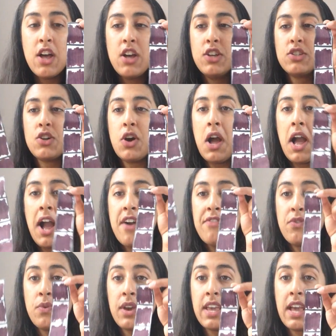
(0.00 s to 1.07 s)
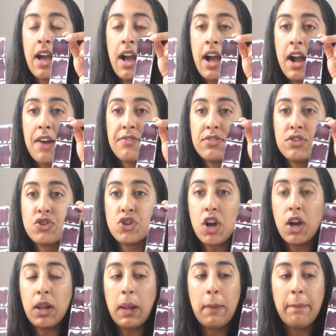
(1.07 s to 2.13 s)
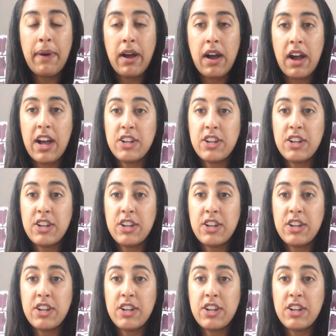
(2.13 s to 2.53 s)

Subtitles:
So have we halved the chocolate bar